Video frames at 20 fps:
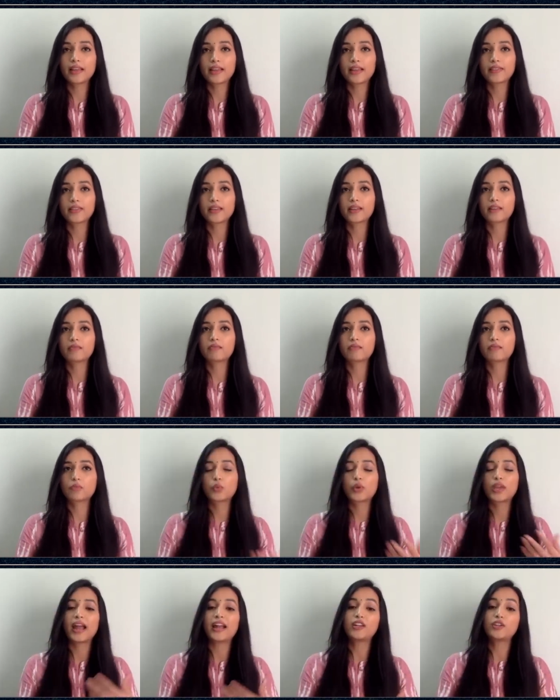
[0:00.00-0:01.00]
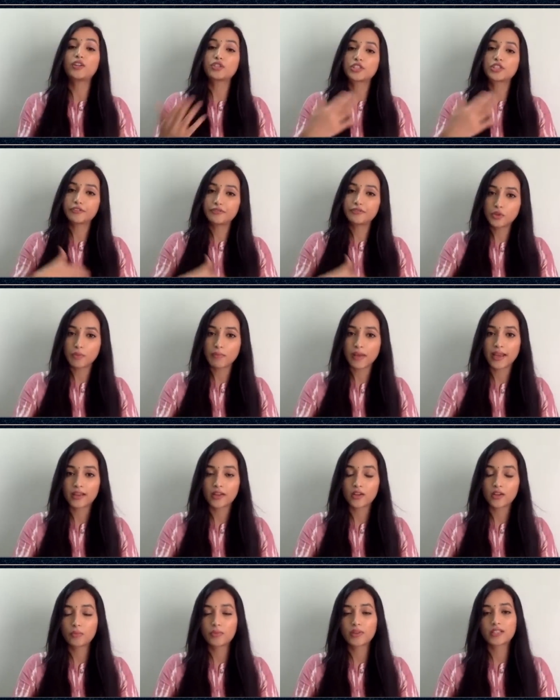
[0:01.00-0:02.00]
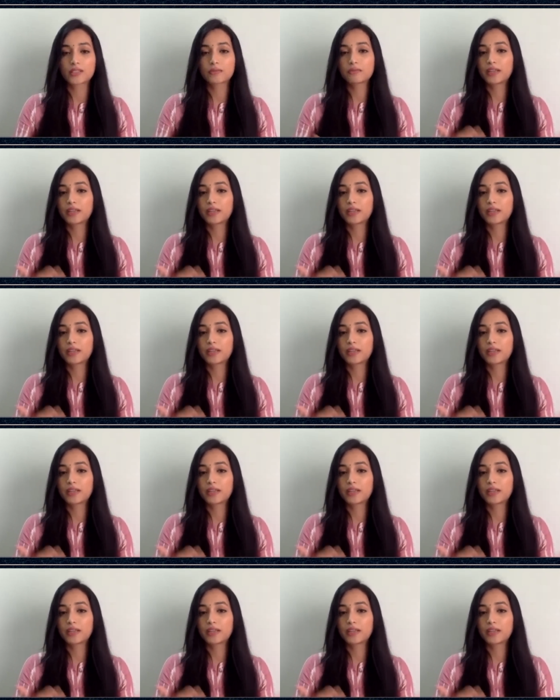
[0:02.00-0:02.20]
and then we had to shift to Mangalore because